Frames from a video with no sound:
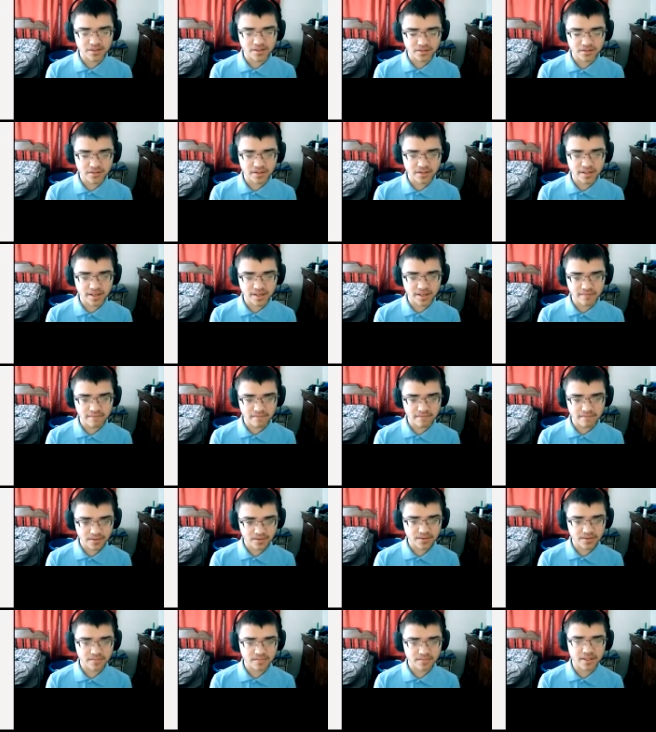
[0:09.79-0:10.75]
to create a
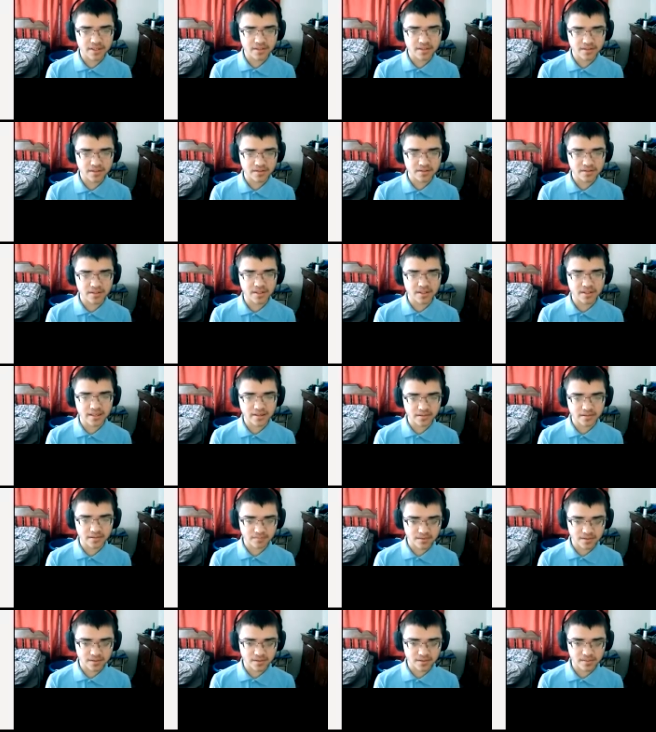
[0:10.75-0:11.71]
field of vectors
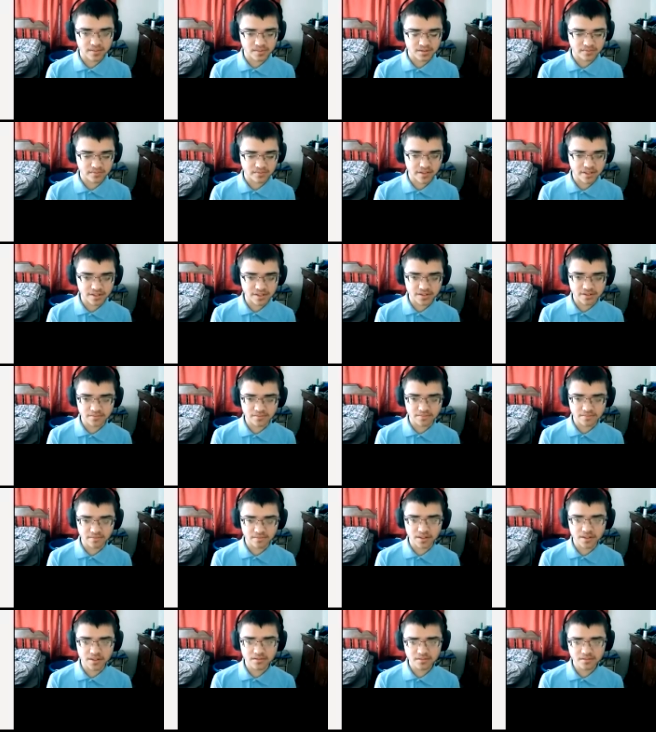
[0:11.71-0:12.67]
allowing for the observation of
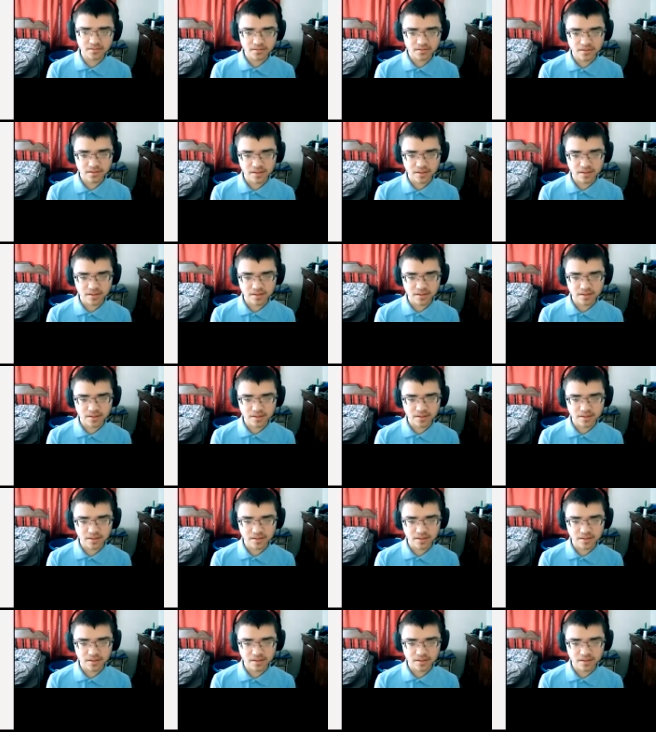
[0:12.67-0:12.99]
flow.